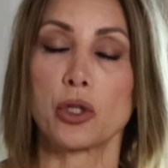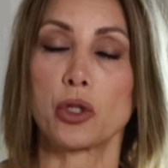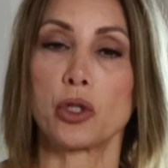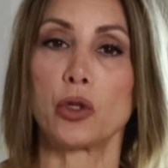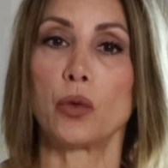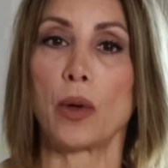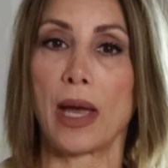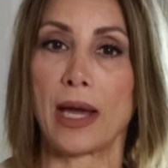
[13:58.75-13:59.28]

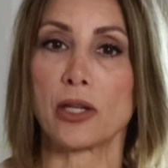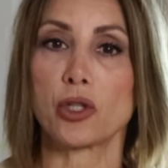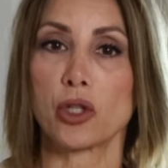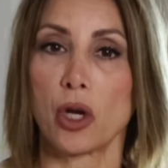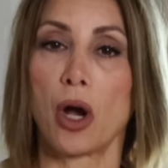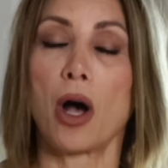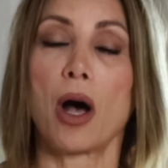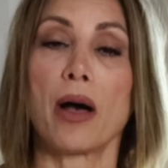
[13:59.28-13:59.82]
to etch
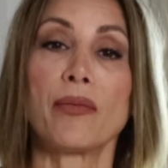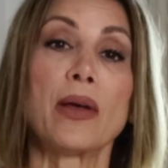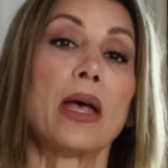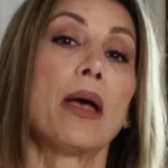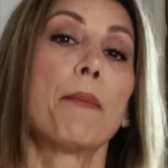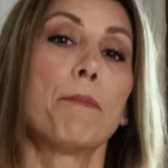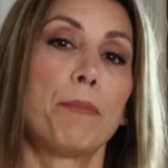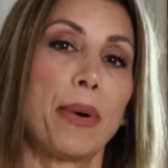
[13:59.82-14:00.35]
off,
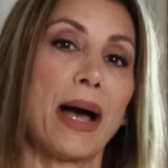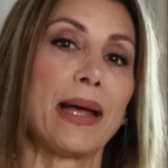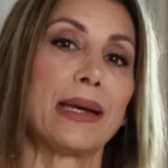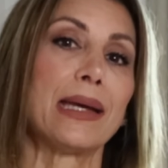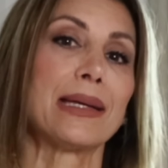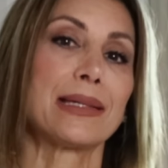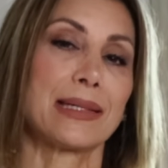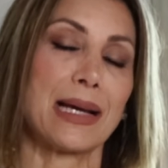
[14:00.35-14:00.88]
but
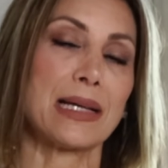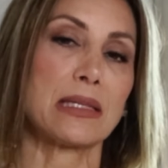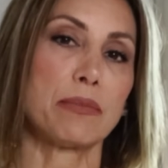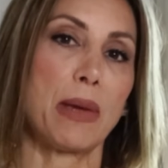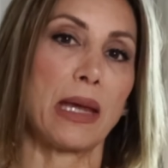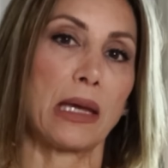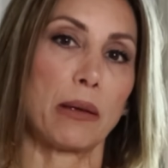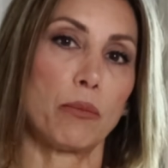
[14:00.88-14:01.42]
it does
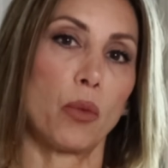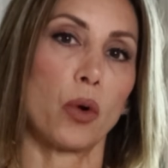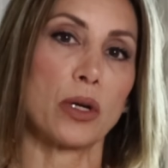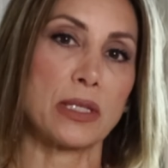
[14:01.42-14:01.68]
make it more